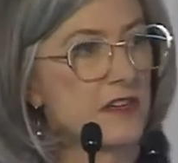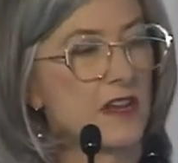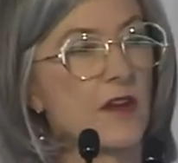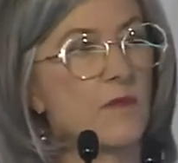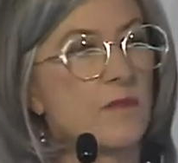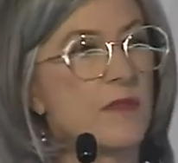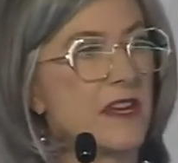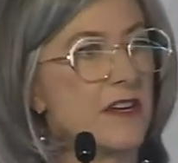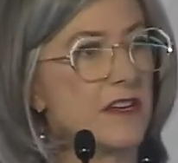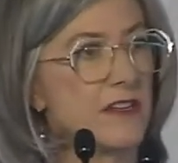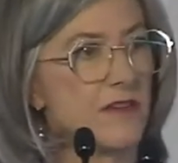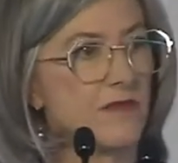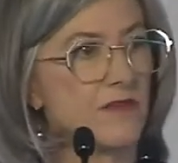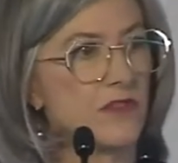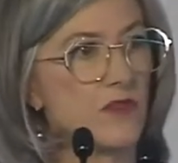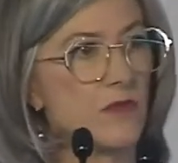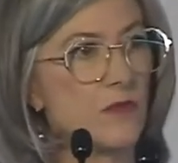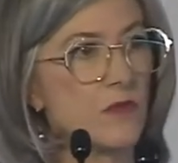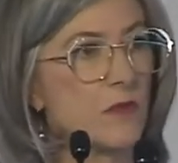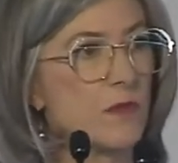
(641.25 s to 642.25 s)
uh, many of
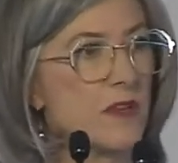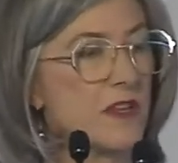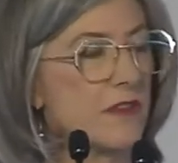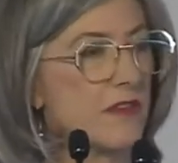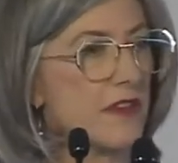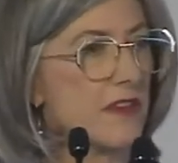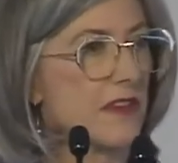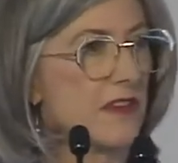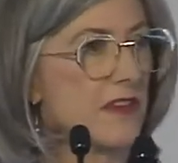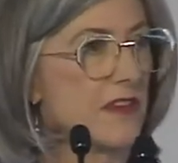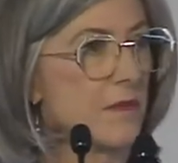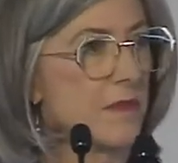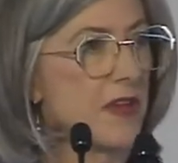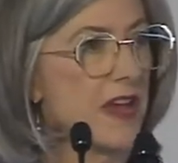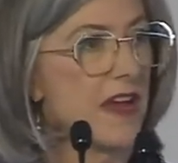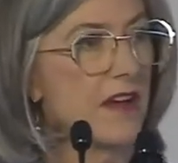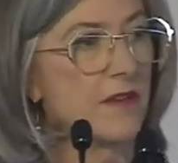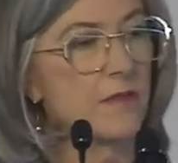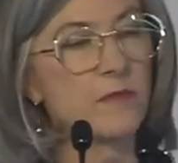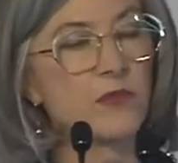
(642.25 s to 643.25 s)
you will be thinking
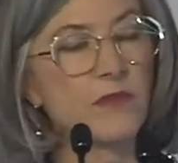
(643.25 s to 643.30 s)
about